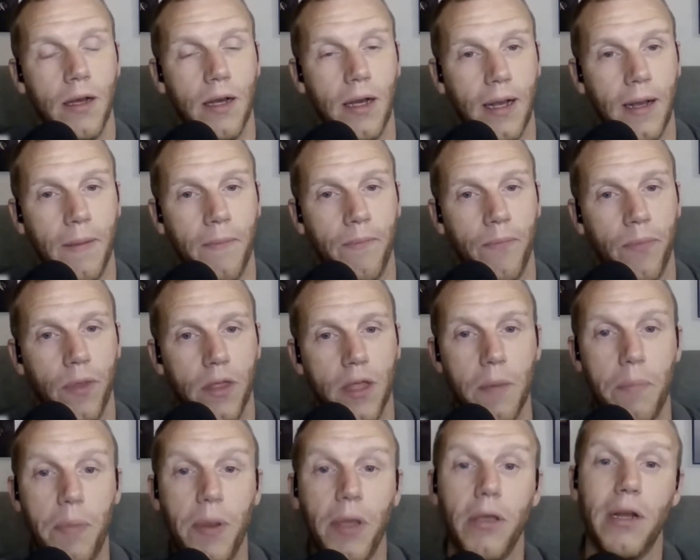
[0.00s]
um,
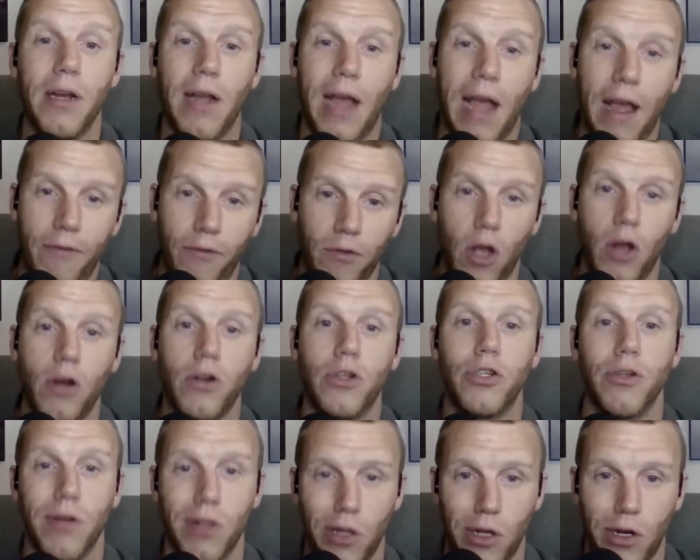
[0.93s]
the ability to have
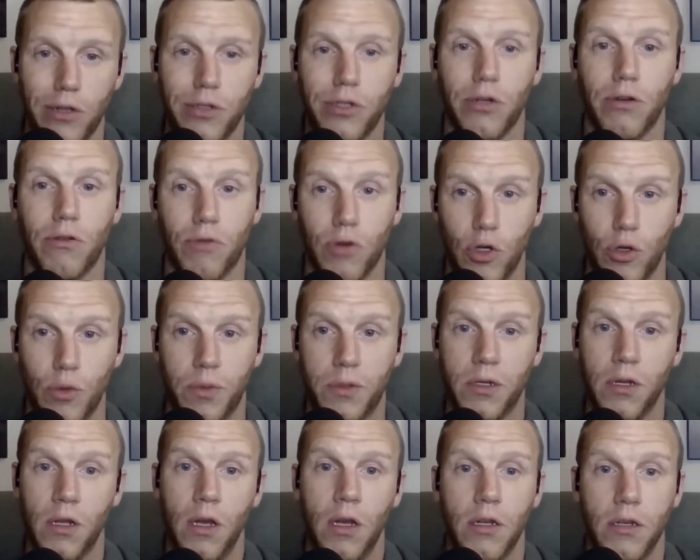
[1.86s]
larger and larger
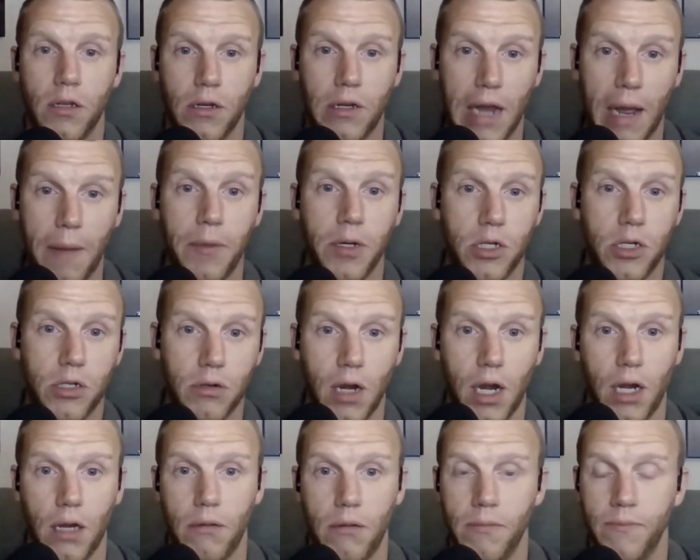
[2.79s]
groups to
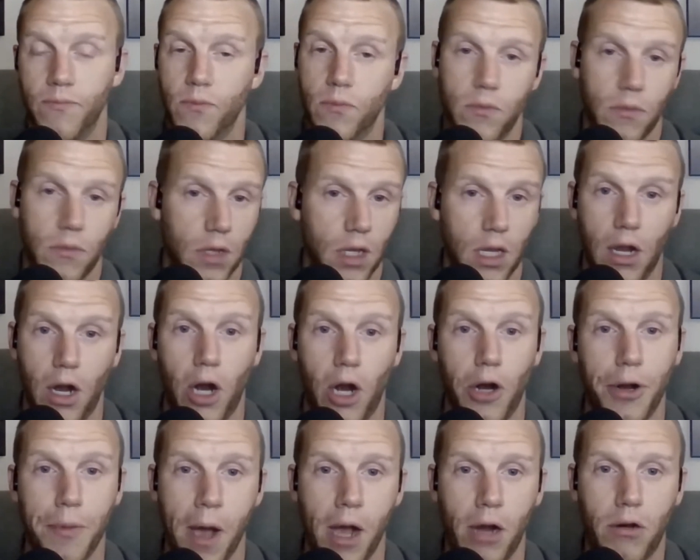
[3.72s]
demonstrate in
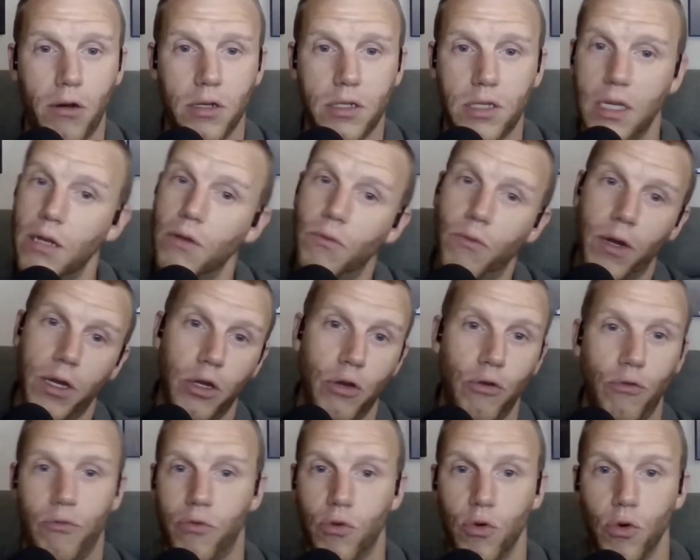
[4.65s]
our democracy when
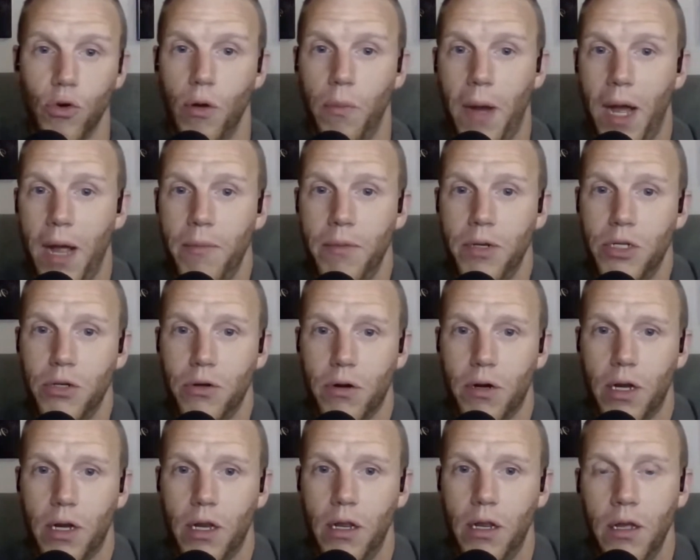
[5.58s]
you rule by
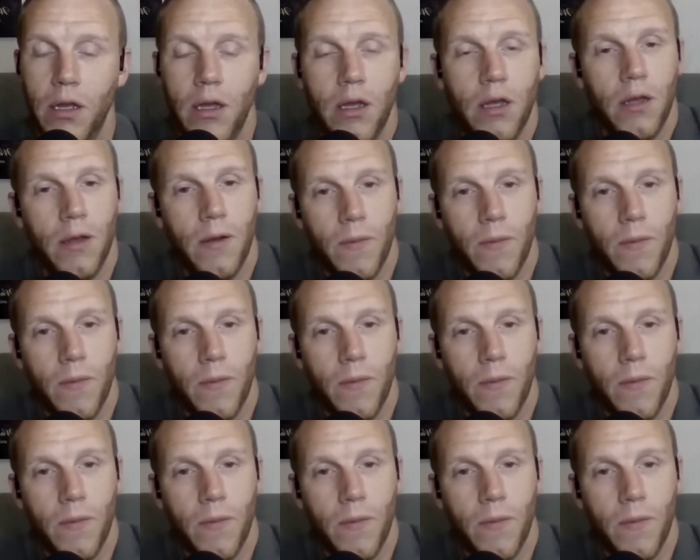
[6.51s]
majority,